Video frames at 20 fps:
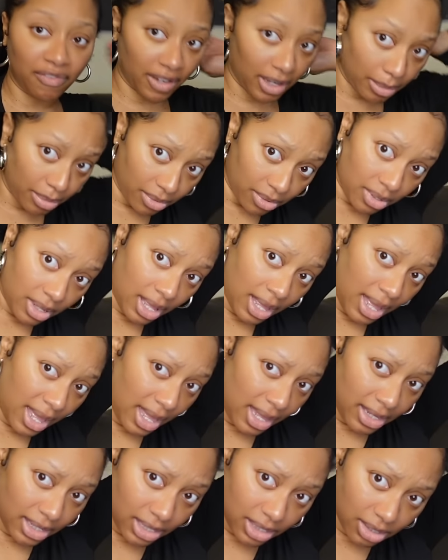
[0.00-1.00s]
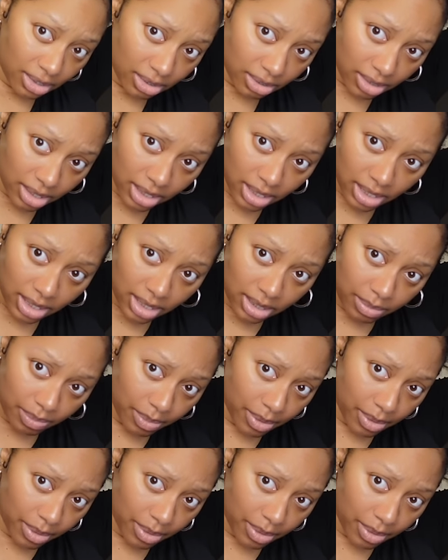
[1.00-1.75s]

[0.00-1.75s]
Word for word: Fable you know, just